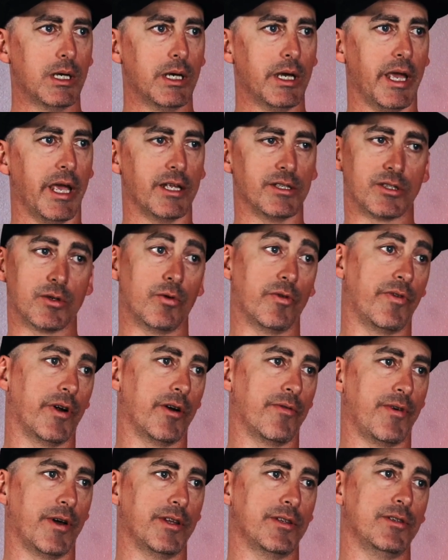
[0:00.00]
And so we'll
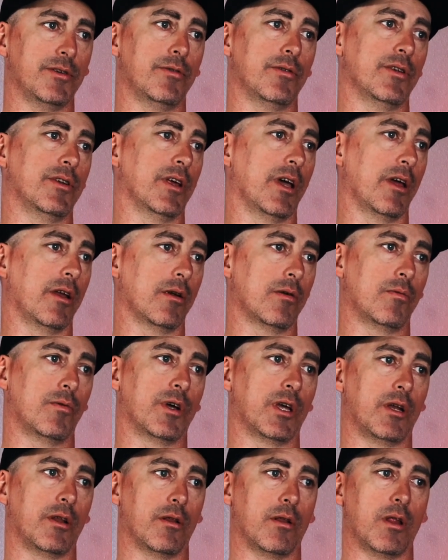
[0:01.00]
verify the tune of the dyno, we'll
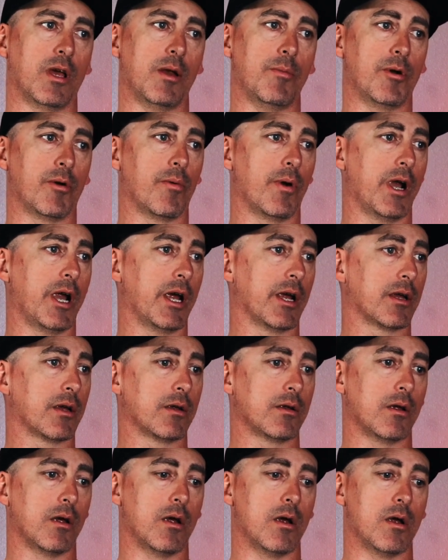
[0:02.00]
get an alignment rack,
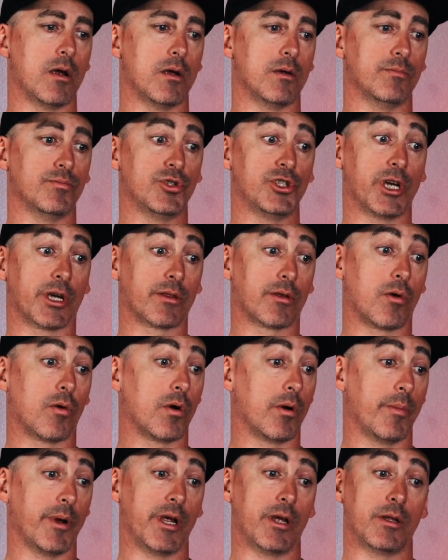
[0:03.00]
check the
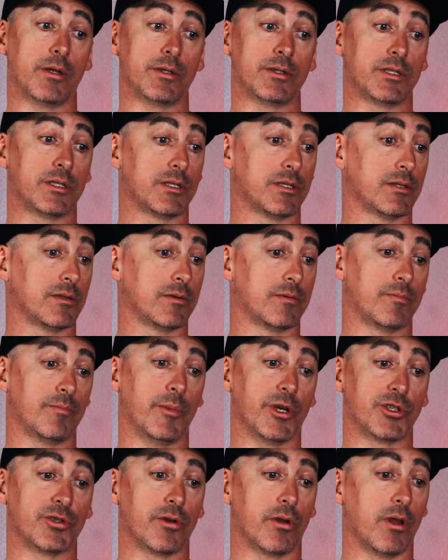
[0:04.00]
corner balance,
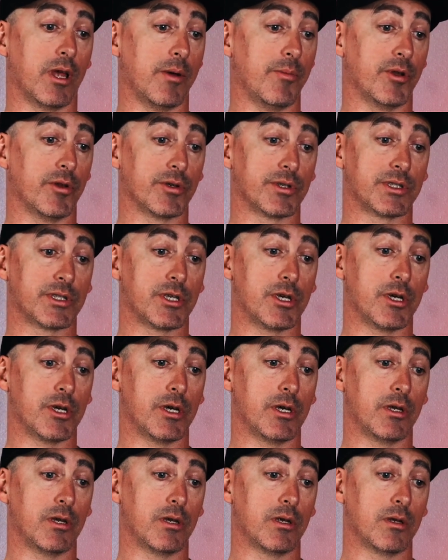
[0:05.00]
make sure the alignment looks
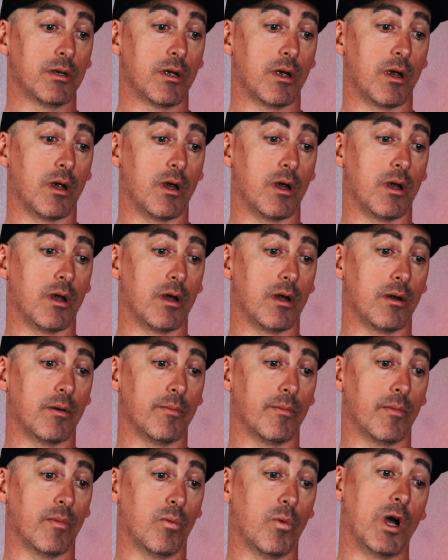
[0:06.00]
good.
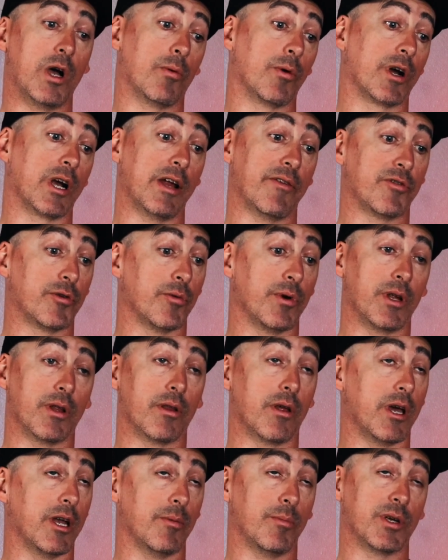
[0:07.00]
Well, we're gonna have to
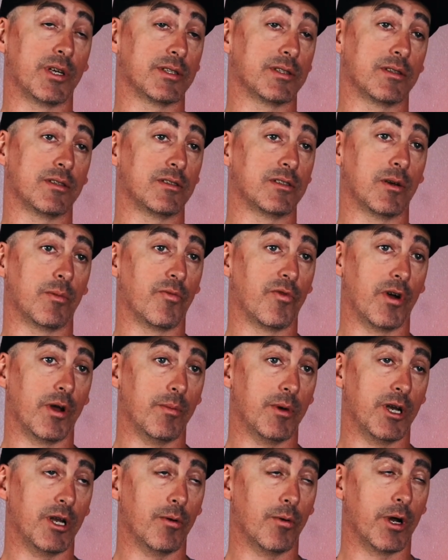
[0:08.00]
realign it because it's a
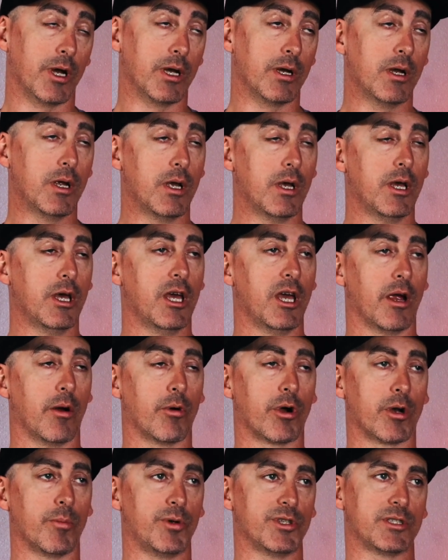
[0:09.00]
subframe anyway. Now
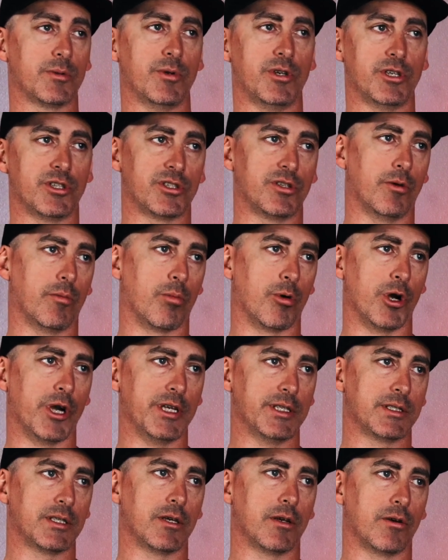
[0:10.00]
we're gonna put some additional
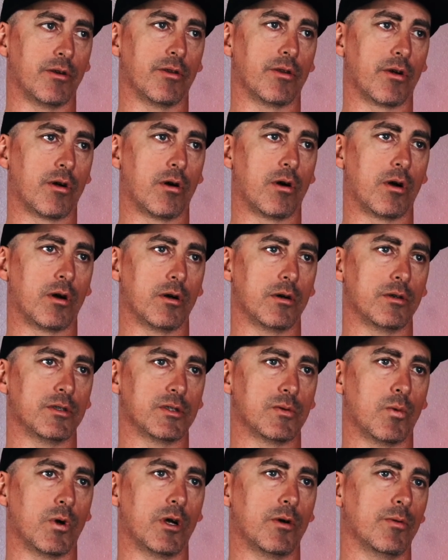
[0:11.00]
bracing under the car
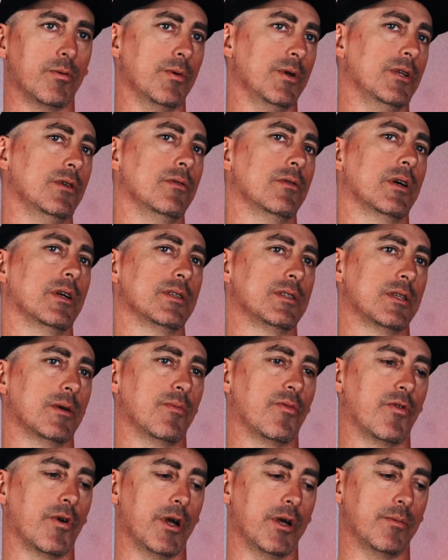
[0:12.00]
as well when we do that
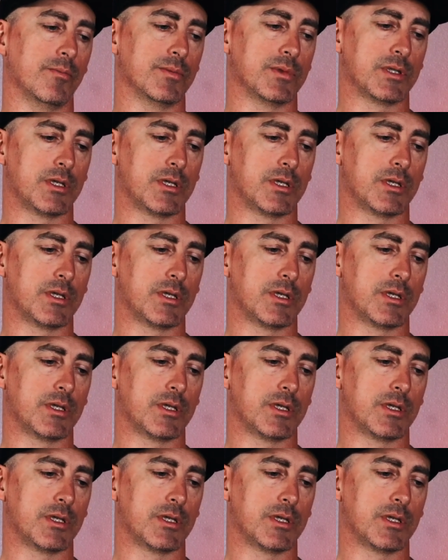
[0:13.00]
subframe.